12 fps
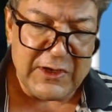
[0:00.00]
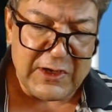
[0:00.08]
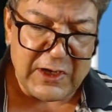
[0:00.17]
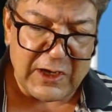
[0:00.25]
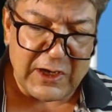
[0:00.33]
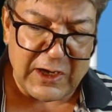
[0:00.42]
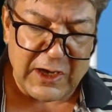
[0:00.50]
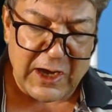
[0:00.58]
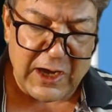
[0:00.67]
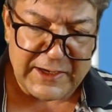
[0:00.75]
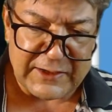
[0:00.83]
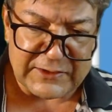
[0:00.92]

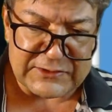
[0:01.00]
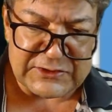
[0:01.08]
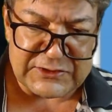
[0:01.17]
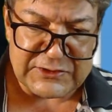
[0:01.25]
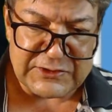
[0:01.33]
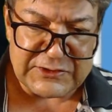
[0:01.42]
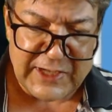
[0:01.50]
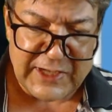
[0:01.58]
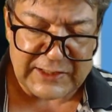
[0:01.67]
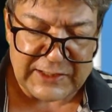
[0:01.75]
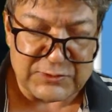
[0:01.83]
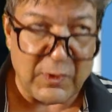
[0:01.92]
IELTS
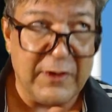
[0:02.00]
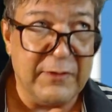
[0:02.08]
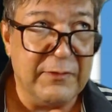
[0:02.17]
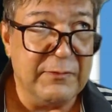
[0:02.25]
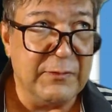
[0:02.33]
Task 1,